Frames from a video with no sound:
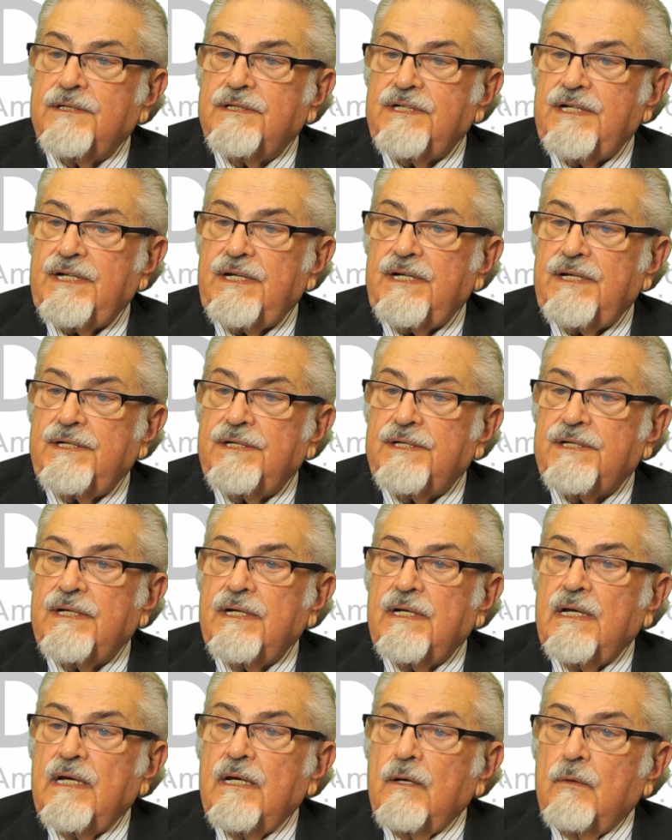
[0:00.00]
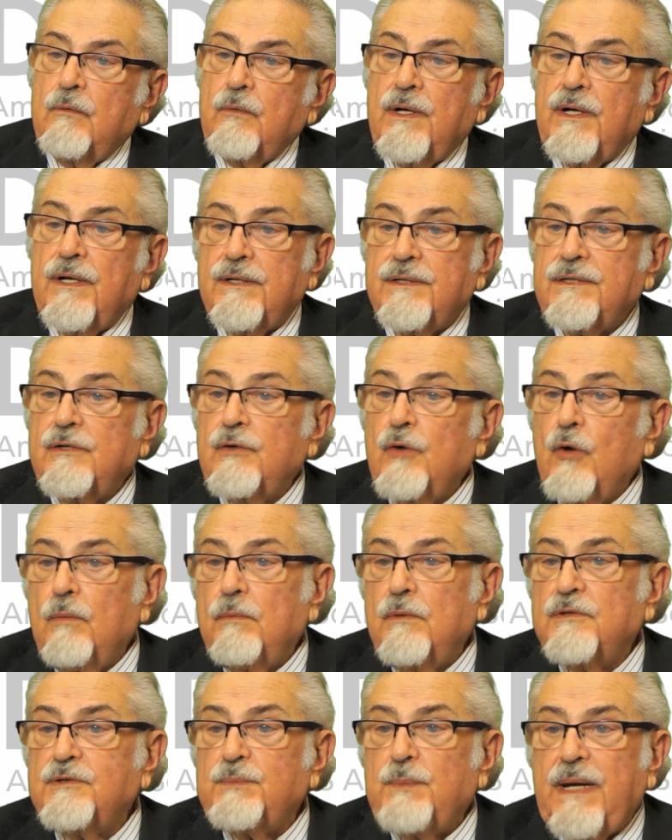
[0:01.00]
disease, whereas the
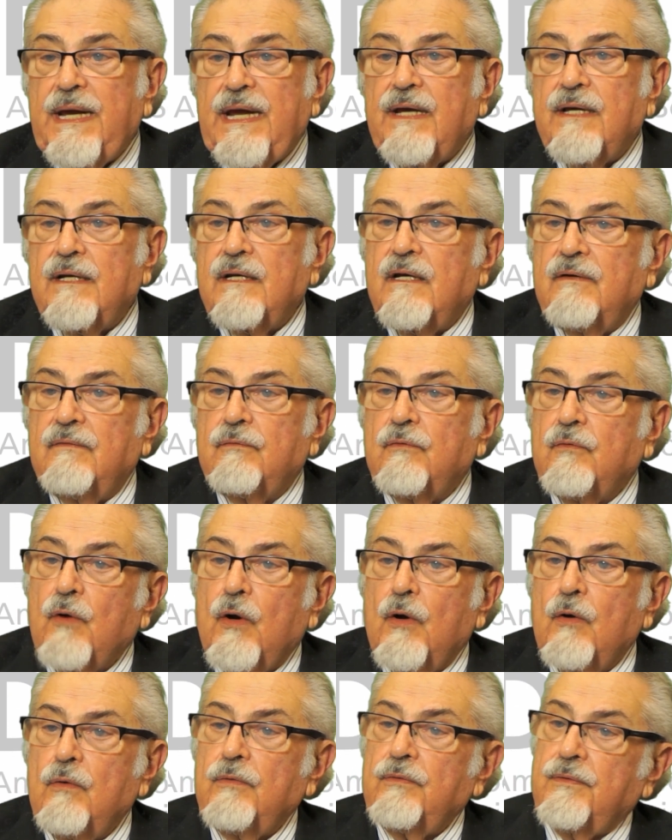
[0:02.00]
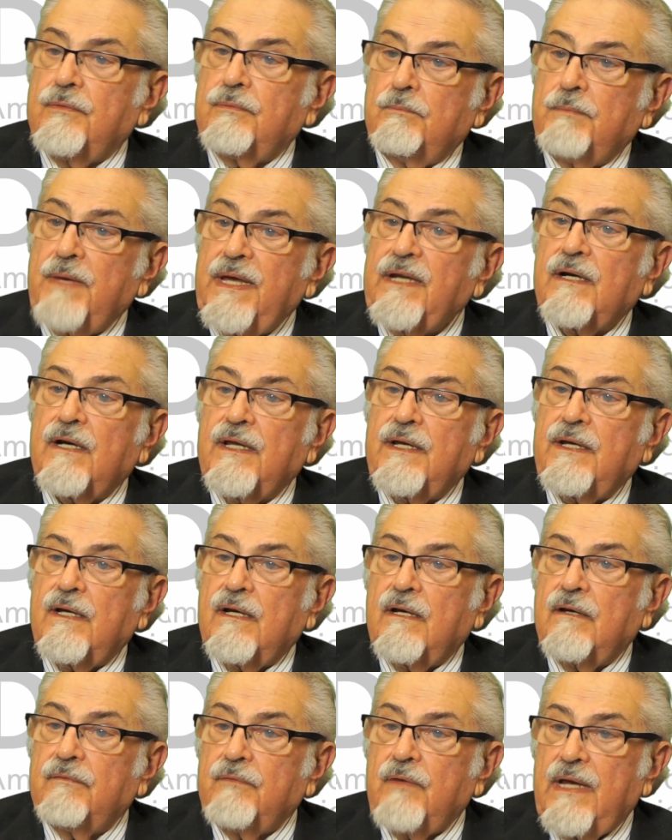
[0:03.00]
normal span of growth mentally
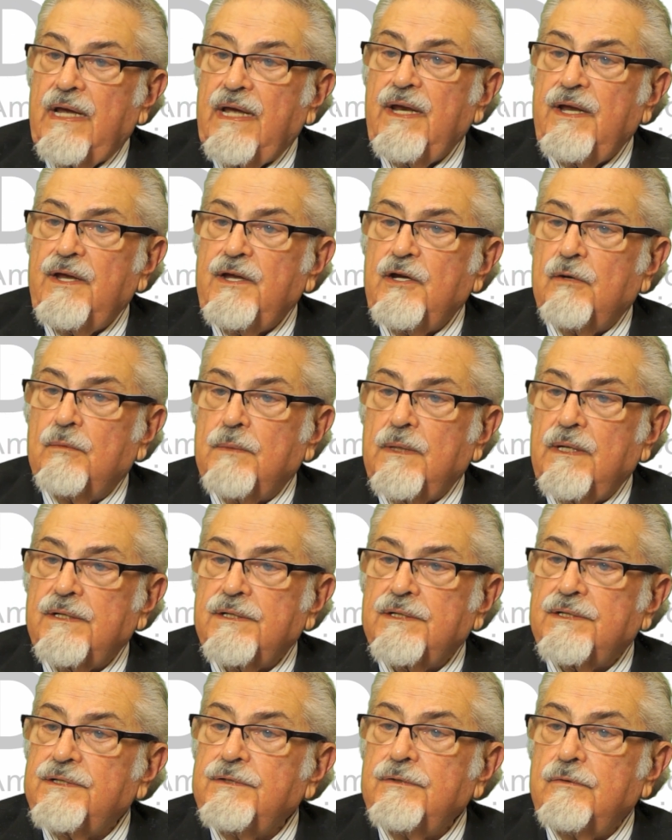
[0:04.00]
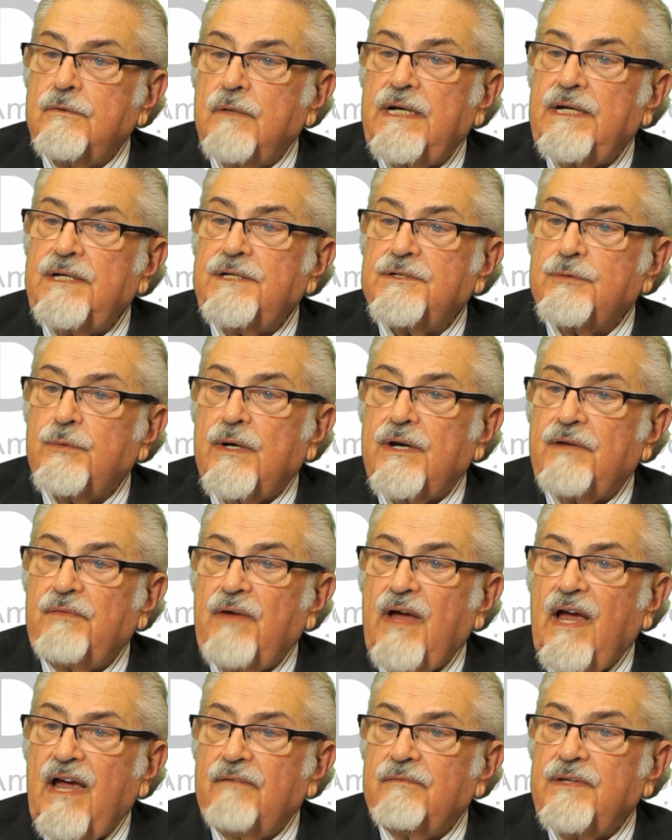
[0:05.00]
of any human is to age
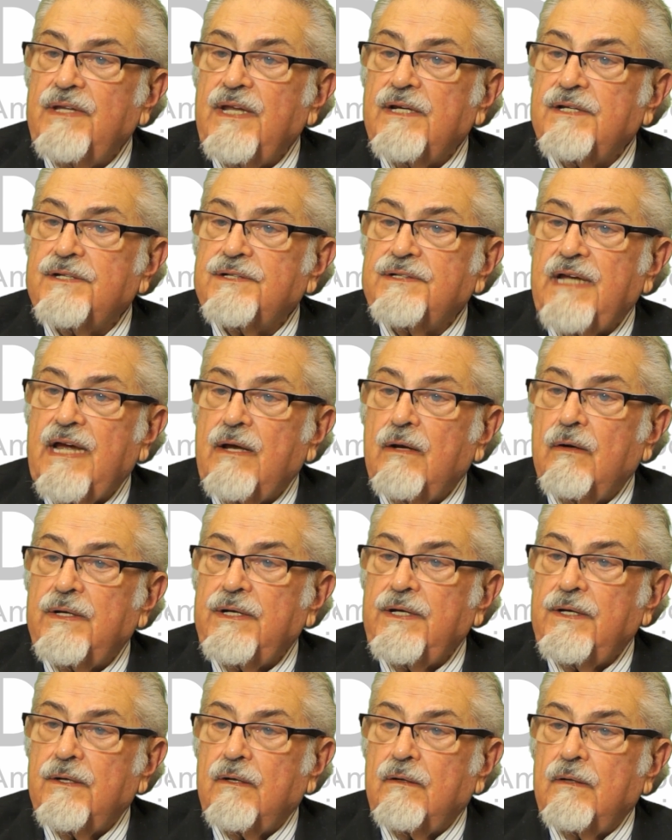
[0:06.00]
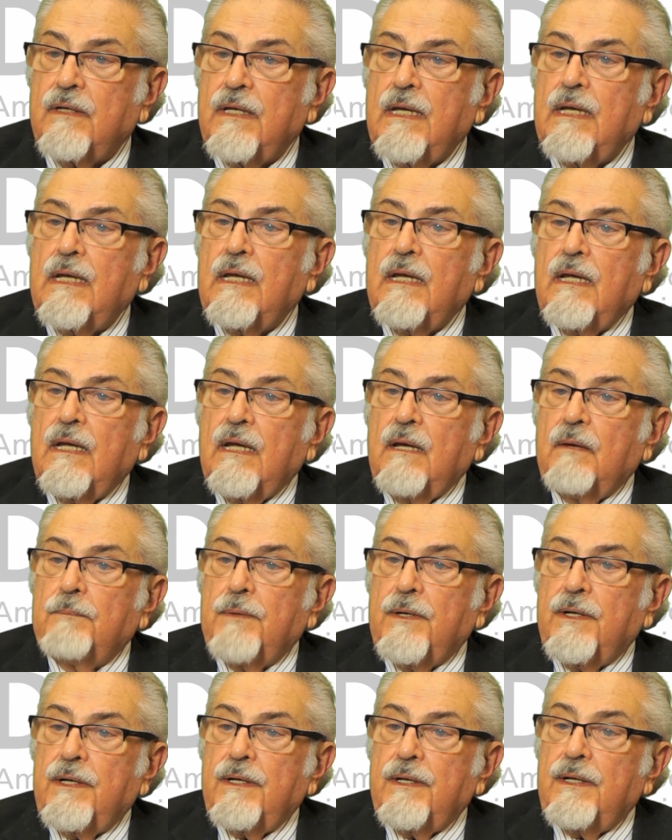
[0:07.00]
25, and then it's downhill.
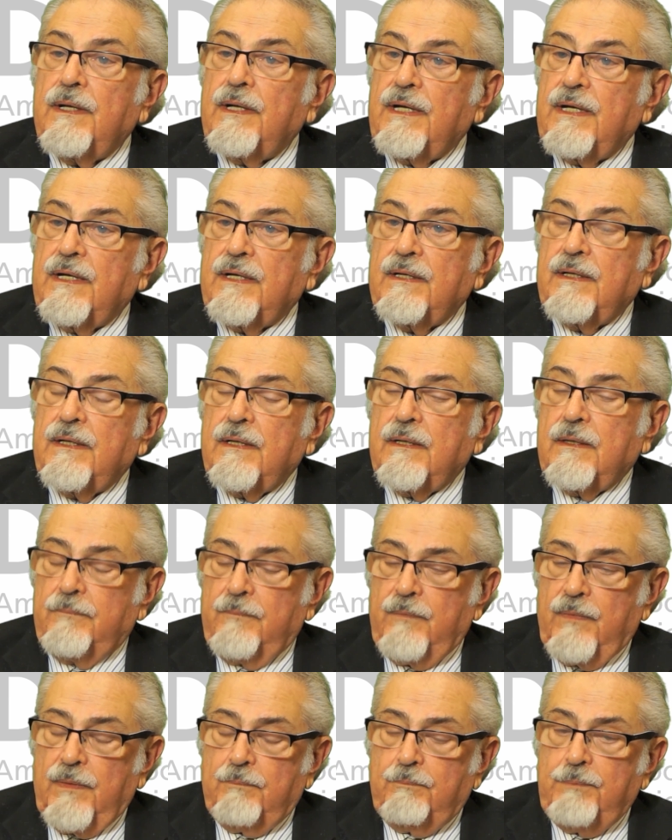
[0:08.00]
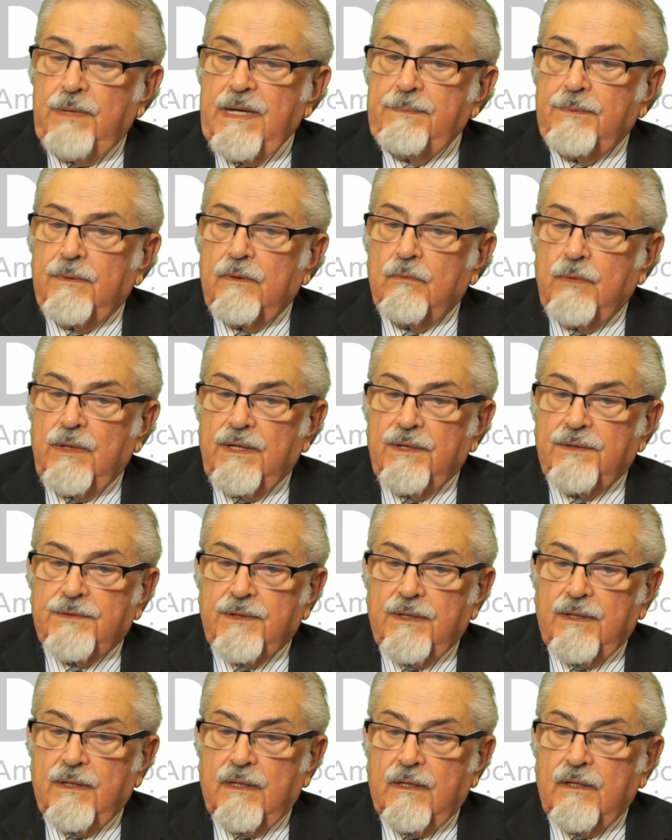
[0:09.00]
But in people with
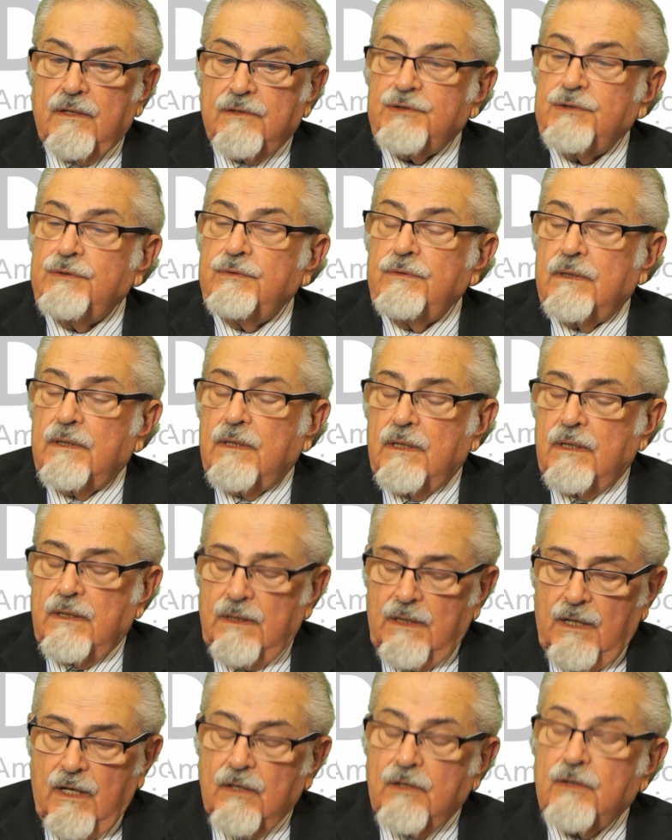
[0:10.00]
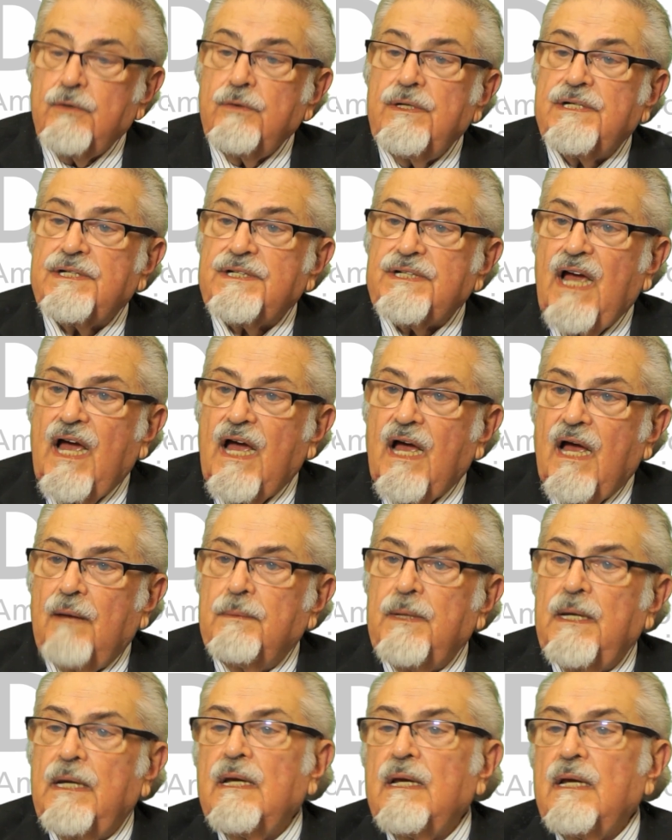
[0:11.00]
un coup de
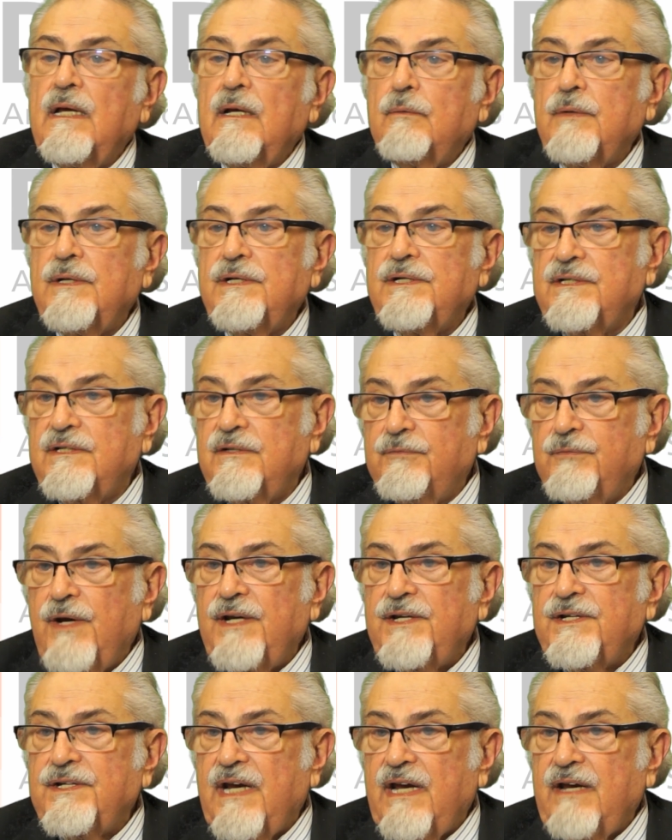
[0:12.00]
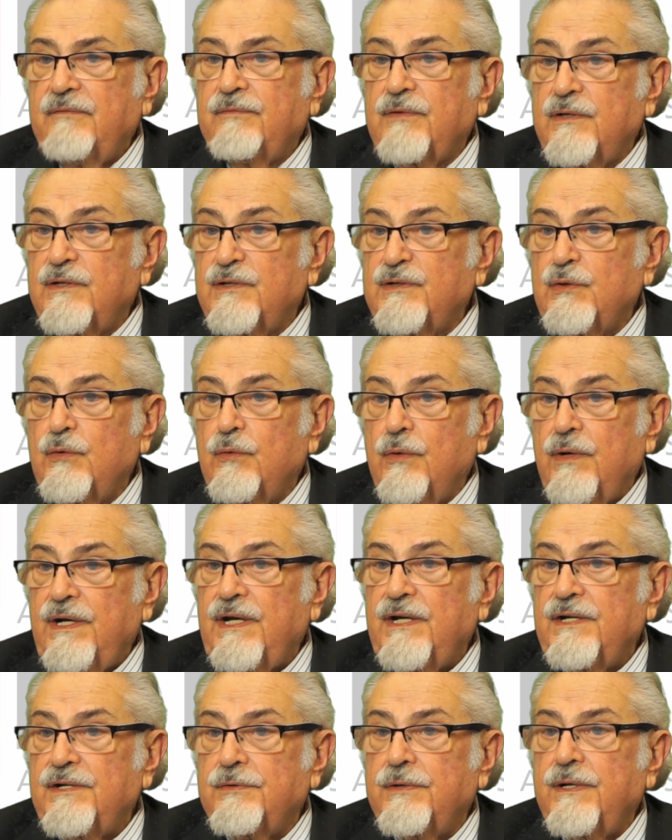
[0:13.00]
sabre, which is the French name for the sword
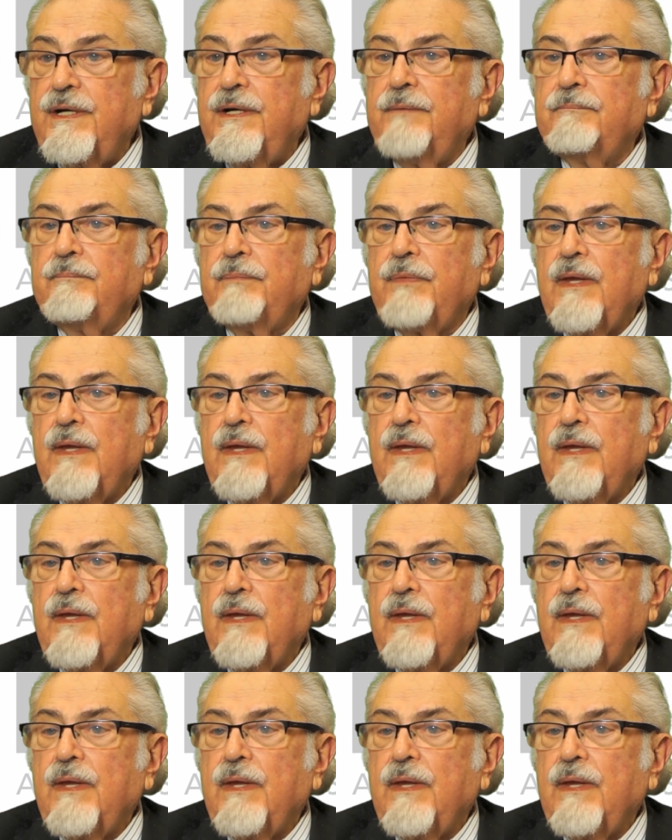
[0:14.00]
injury,